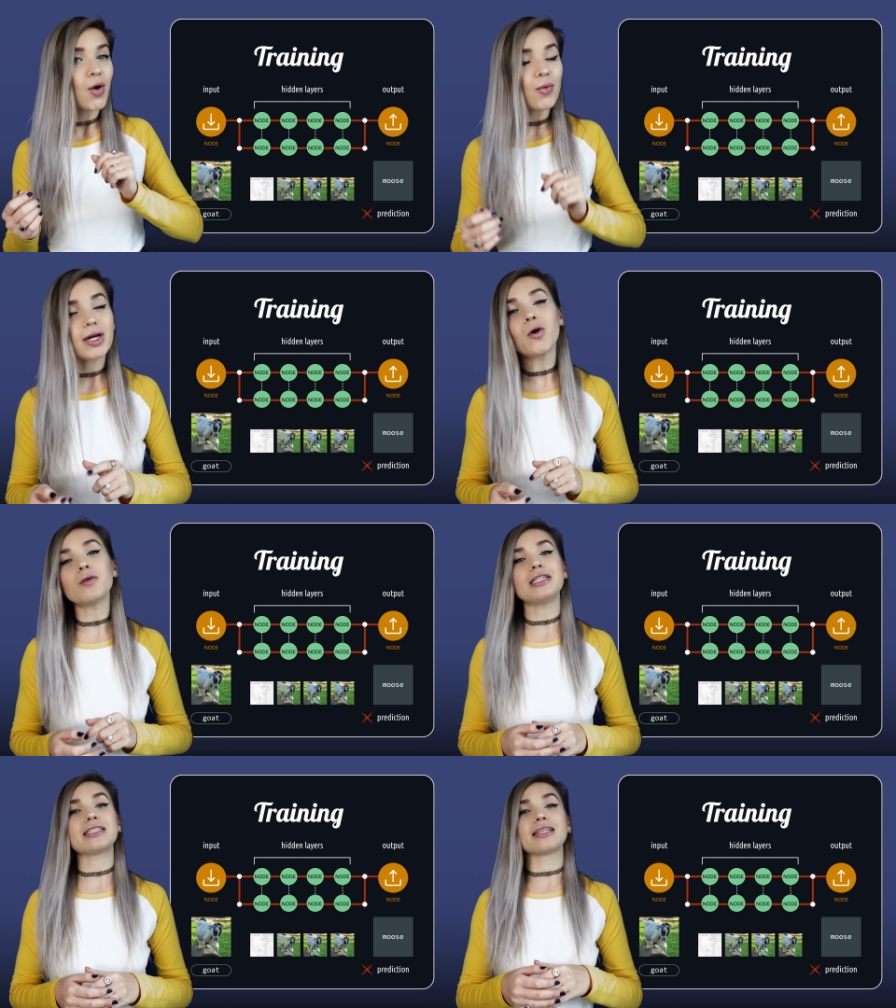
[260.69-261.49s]
We
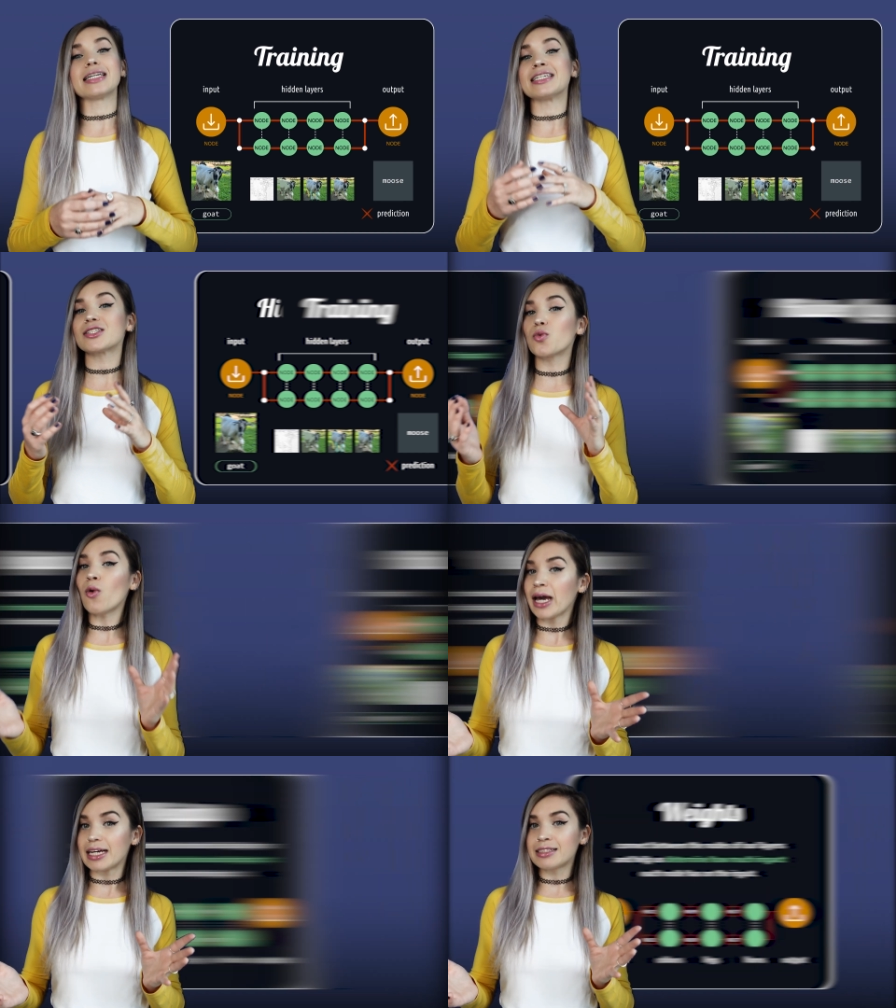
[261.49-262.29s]
call these links
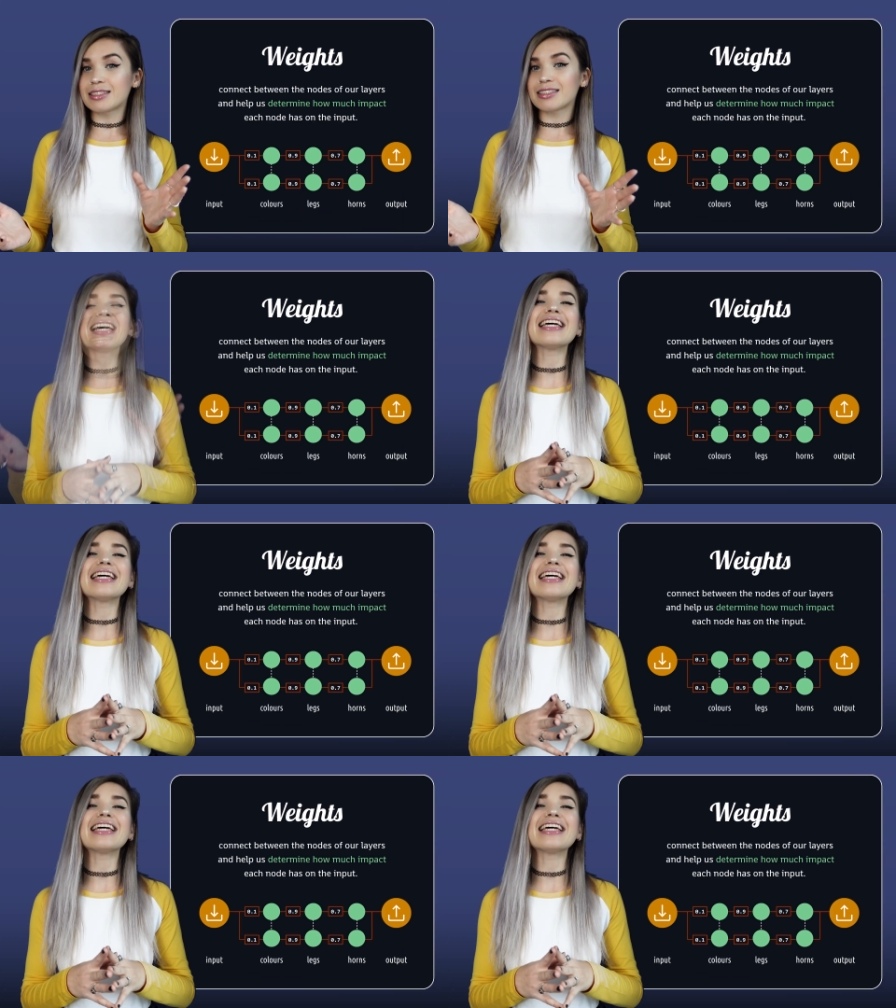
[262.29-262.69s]
weights,